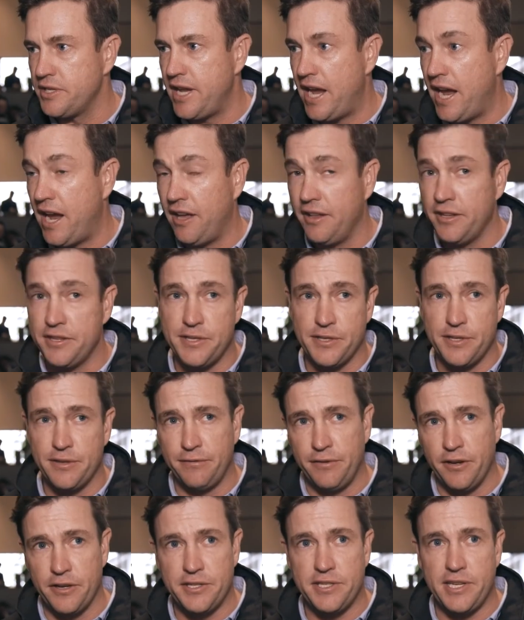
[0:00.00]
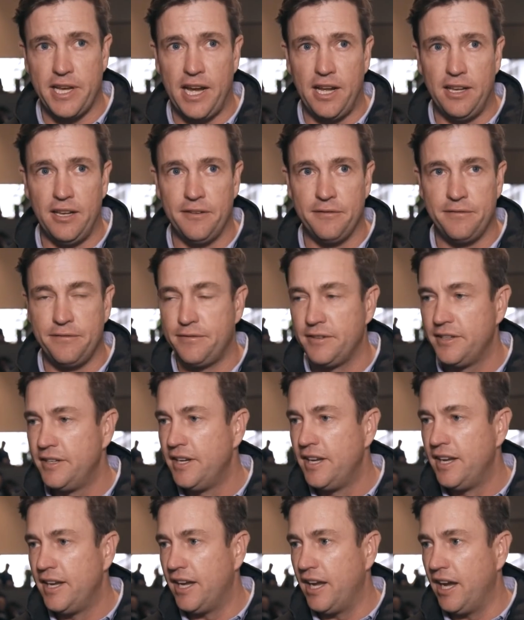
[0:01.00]
now. This is the first sale I've
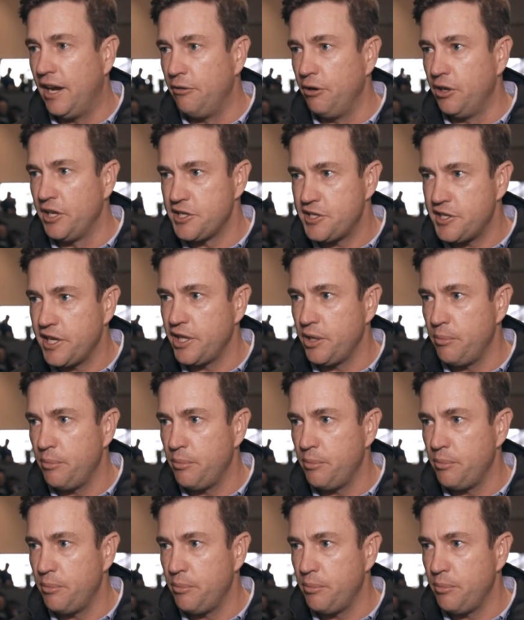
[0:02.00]
uh, really seen